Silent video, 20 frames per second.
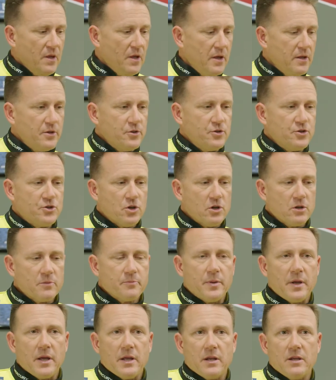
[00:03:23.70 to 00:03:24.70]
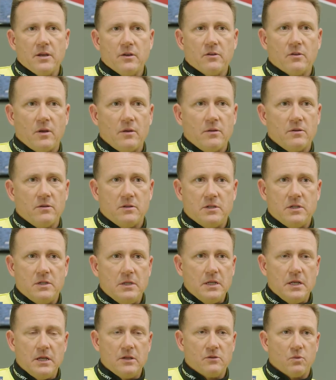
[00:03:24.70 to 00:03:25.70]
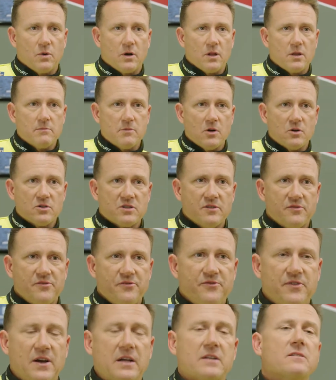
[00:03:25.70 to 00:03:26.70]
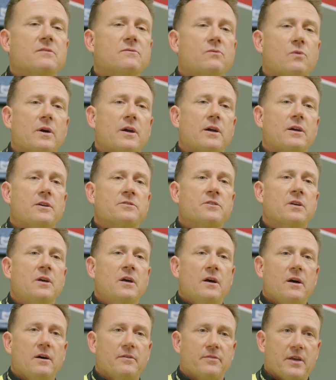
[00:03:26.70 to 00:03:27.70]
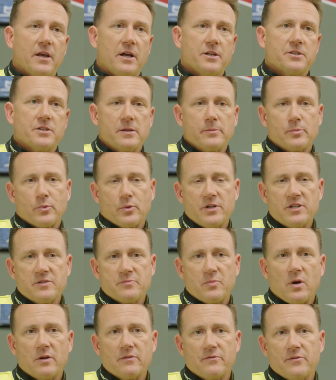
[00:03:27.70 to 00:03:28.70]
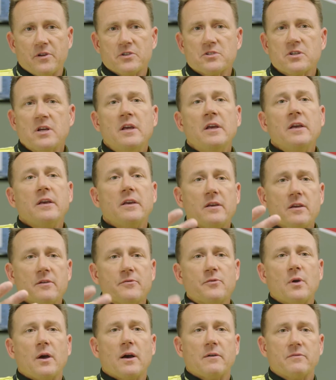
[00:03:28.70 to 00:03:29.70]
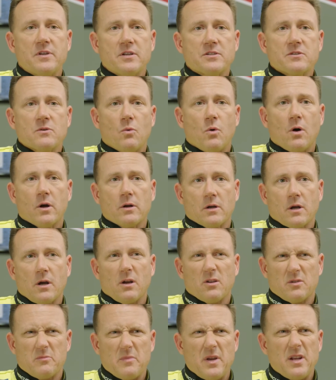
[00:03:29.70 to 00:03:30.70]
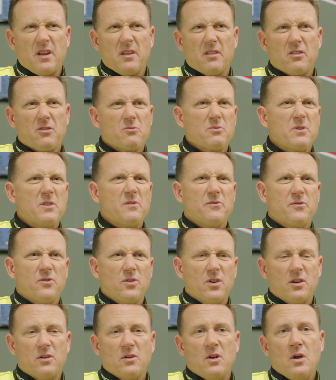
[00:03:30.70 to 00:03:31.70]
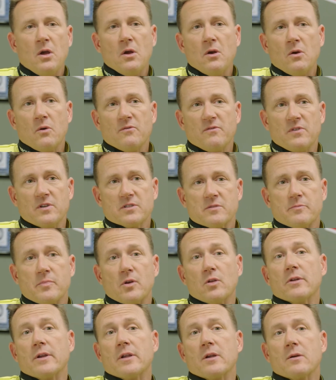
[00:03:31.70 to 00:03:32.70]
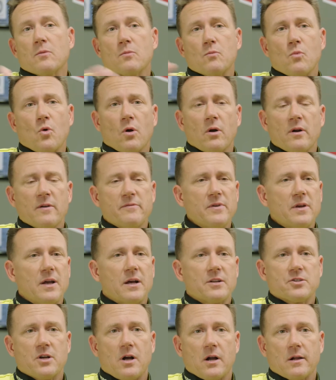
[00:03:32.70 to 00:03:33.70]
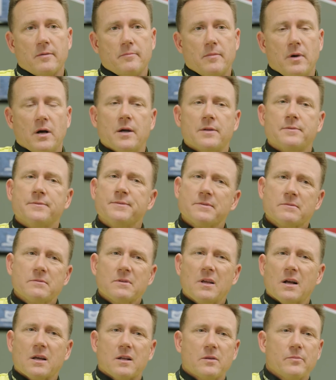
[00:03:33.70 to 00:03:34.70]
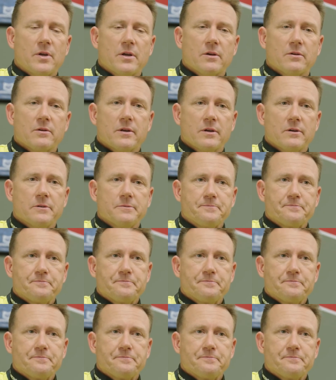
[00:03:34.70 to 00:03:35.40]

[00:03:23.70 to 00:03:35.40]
And a jerkbait is one of the most effective ways of catching pre-spawn fish if you have decent watercolor, meaning 3-foot visibility or more. If you got chocolate mud, not going to be your deal.